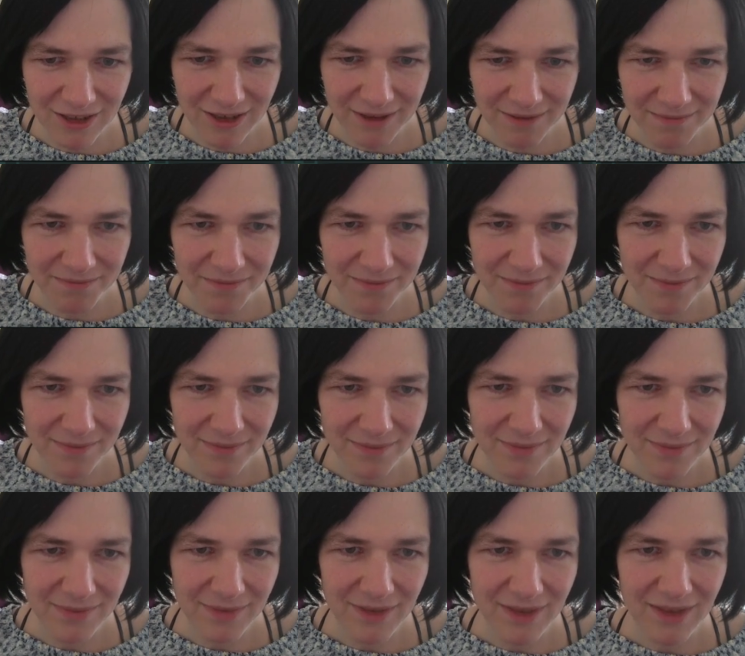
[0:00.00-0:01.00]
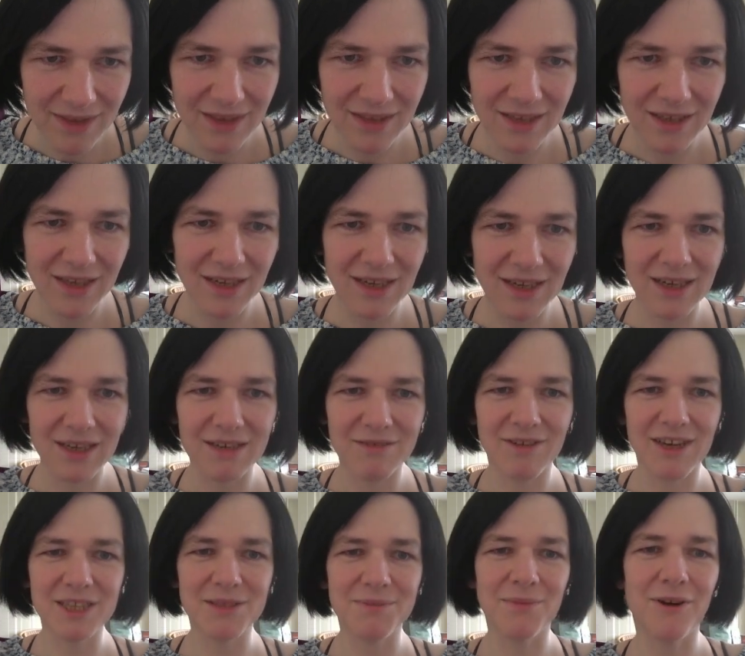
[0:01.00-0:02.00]
so
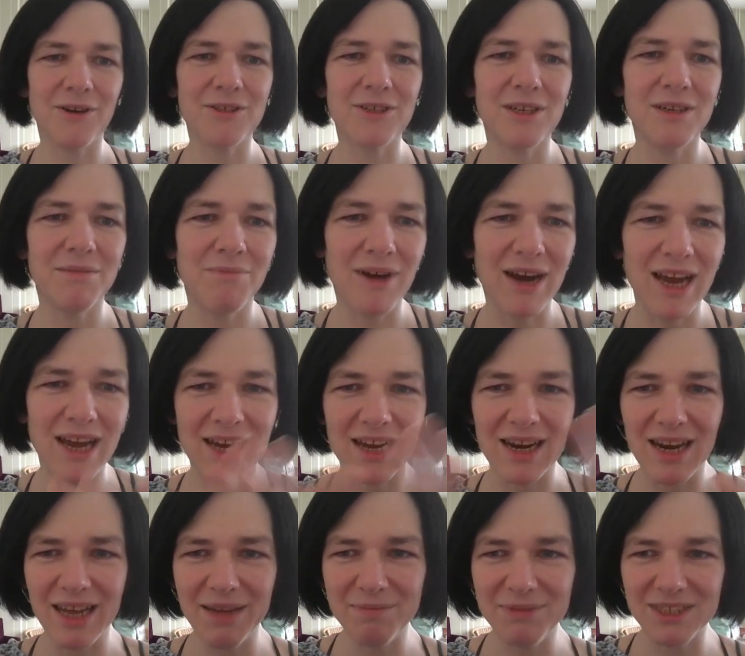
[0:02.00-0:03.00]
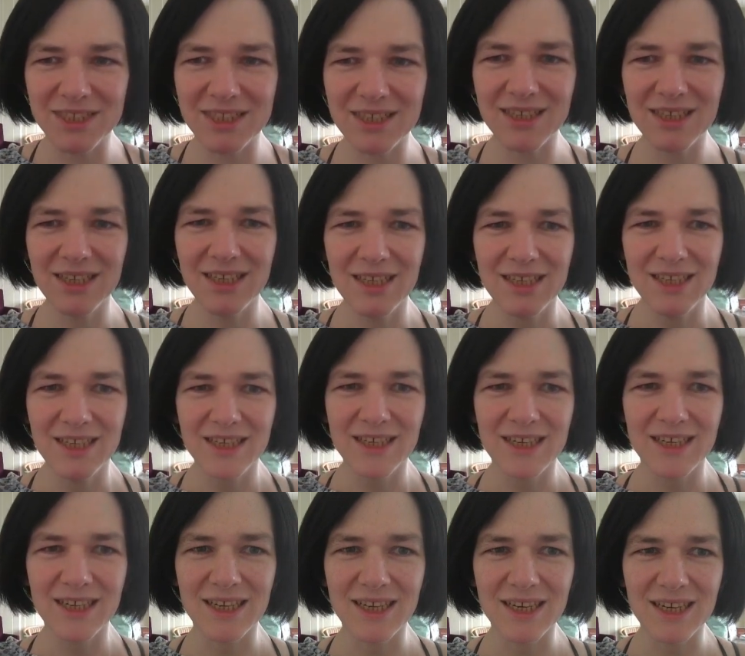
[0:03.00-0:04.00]
it was ported by Eclipse.
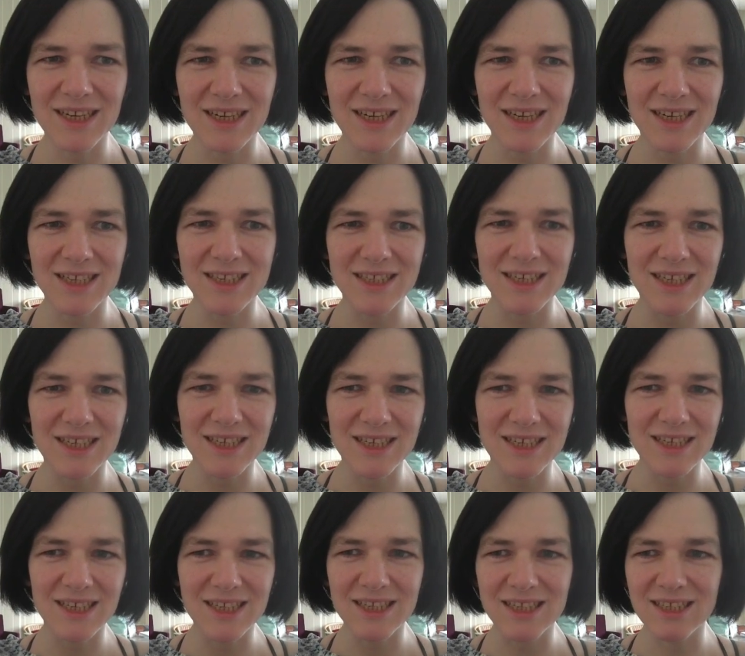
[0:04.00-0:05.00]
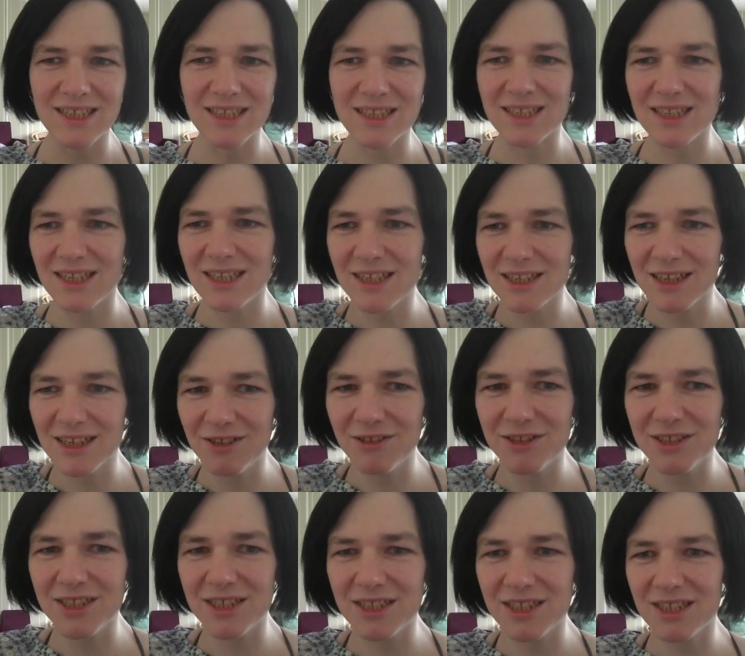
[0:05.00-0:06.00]
Here I think it
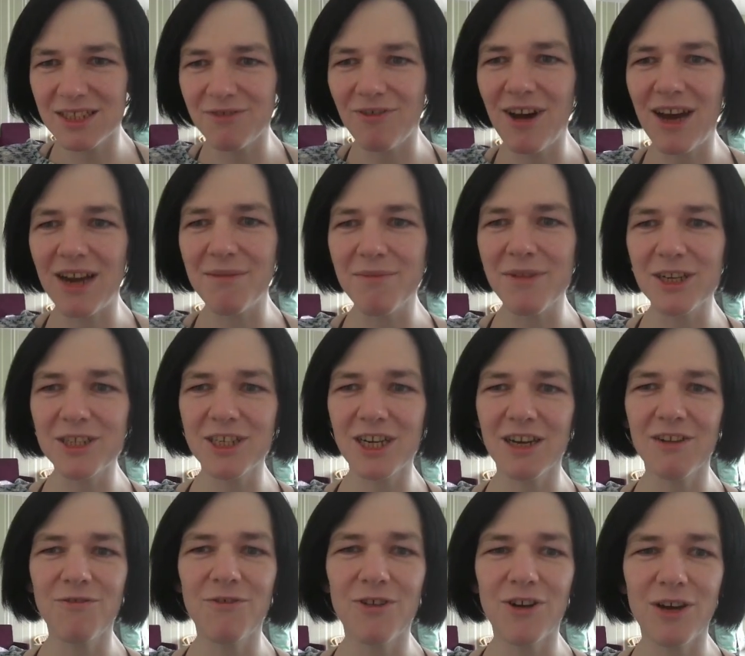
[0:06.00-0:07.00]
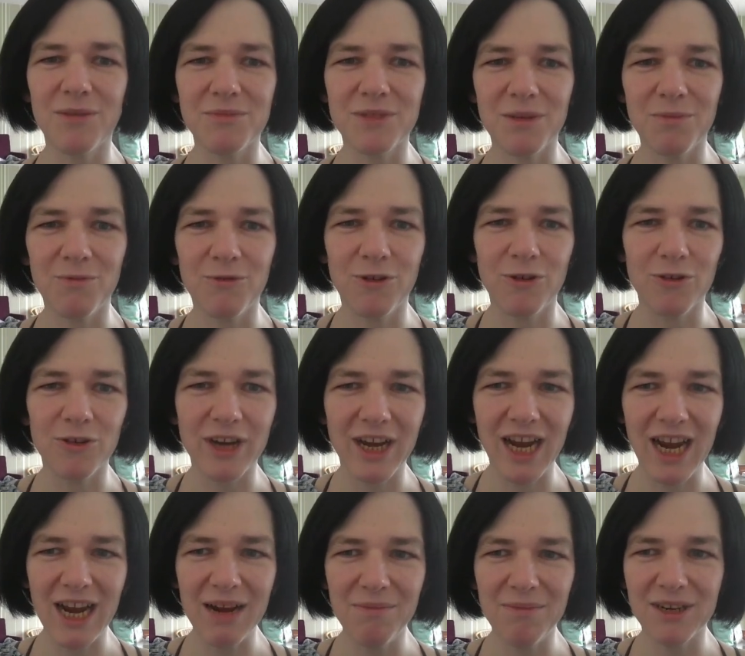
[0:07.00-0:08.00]
includes one mission from the full
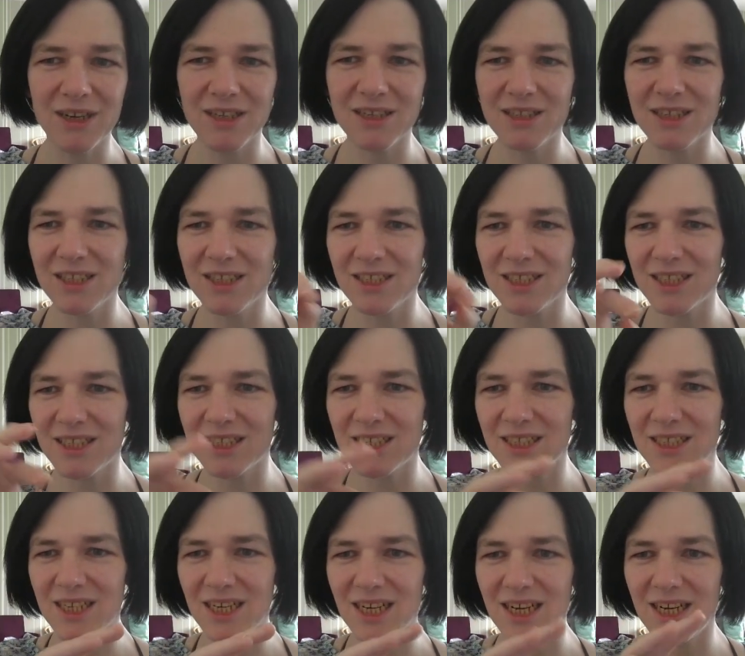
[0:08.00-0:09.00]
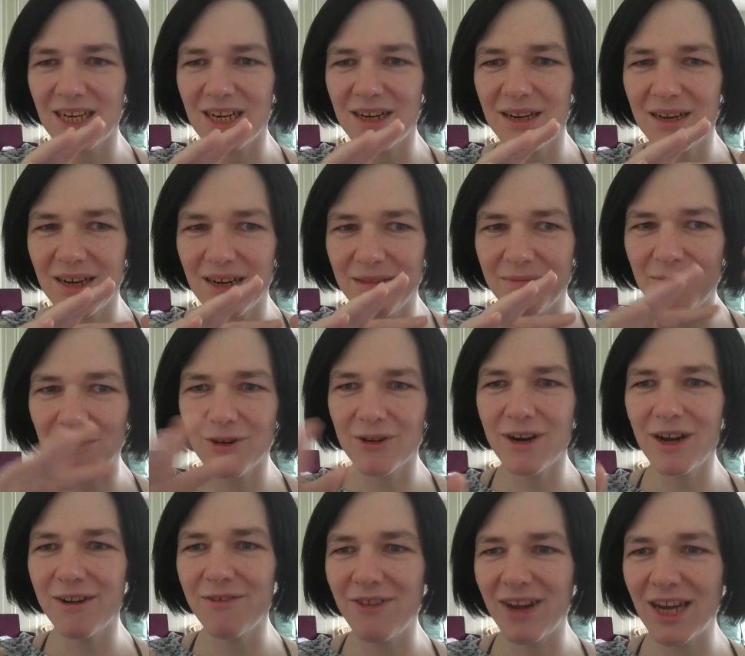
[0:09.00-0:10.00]
game. It is a
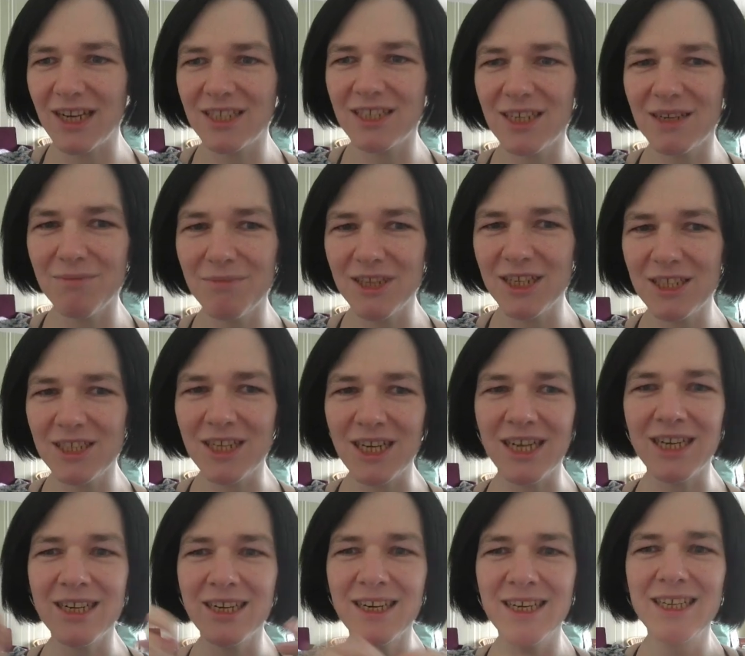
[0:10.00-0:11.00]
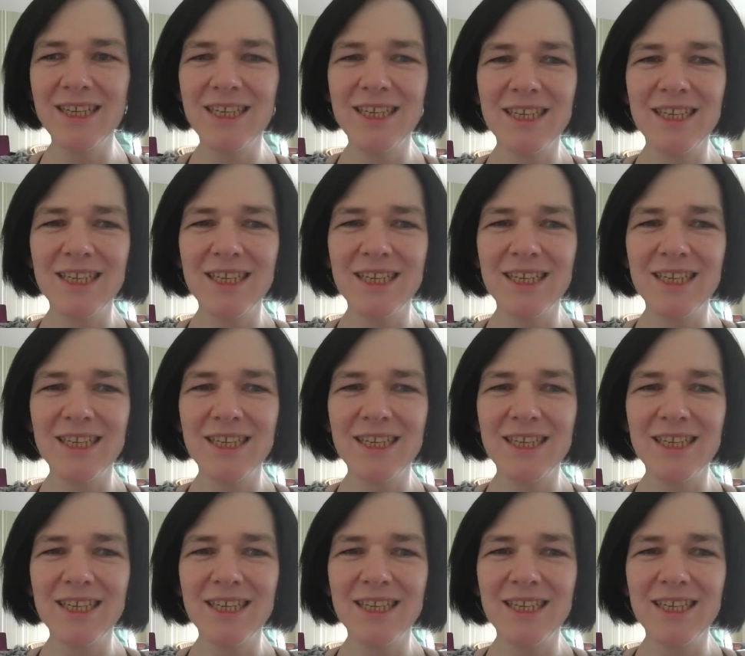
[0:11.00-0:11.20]
more advanced mission.